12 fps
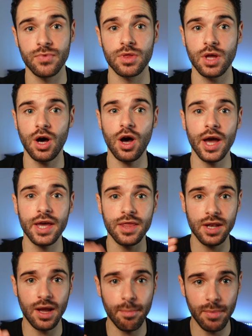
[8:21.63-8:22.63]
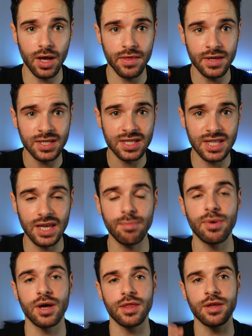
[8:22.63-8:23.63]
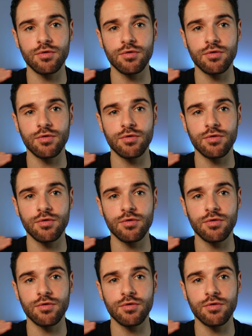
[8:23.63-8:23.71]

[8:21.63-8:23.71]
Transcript: The higher the number, the steeper the